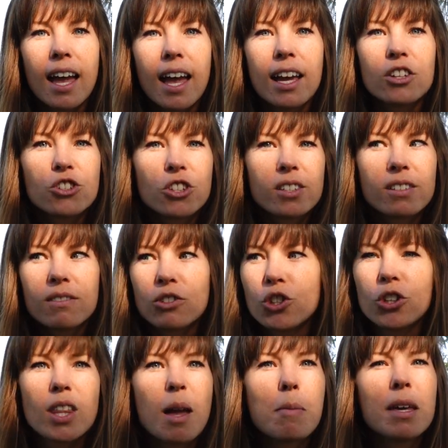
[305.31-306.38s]
It's just,
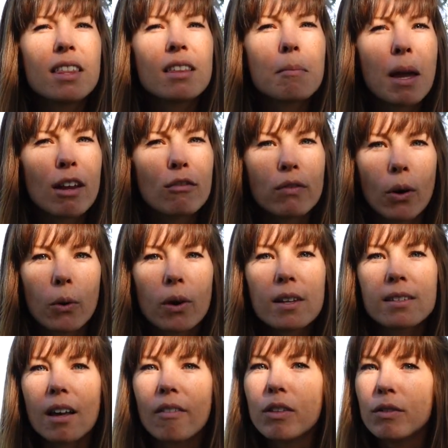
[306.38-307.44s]
should they be the main
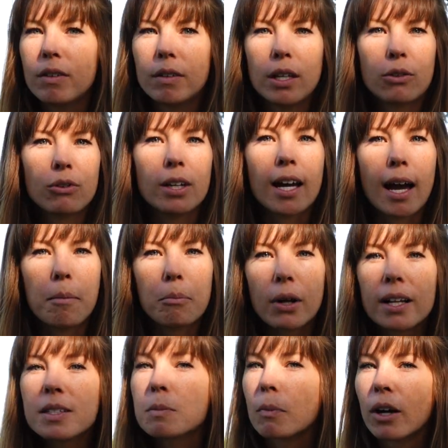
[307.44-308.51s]
focus of the 53 Kite
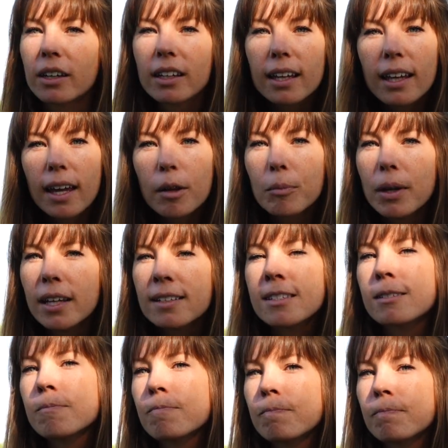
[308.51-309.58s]
Brands marketing
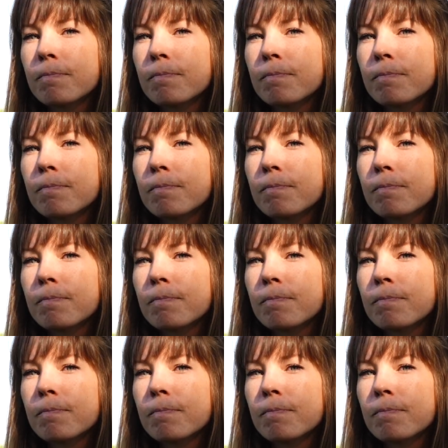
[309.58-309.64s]
campaigns?